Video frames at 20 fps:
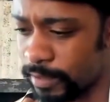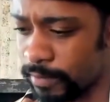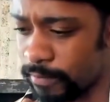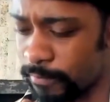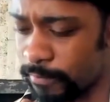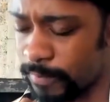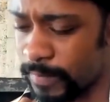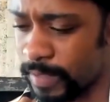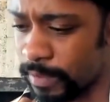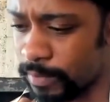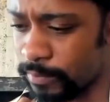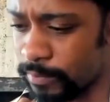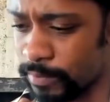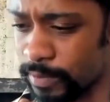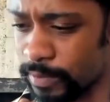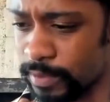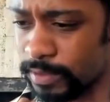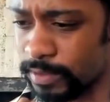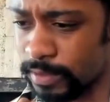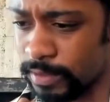And it
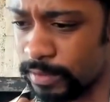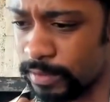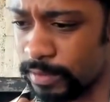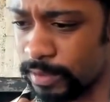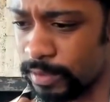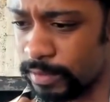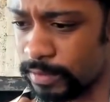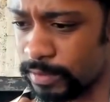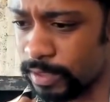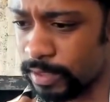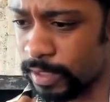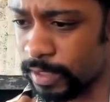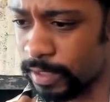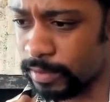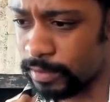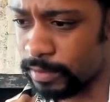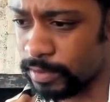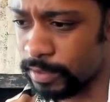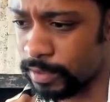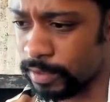wasn't the
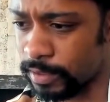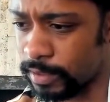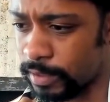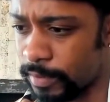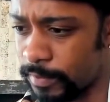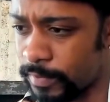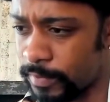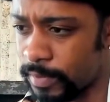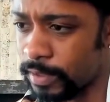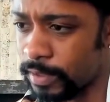entire time.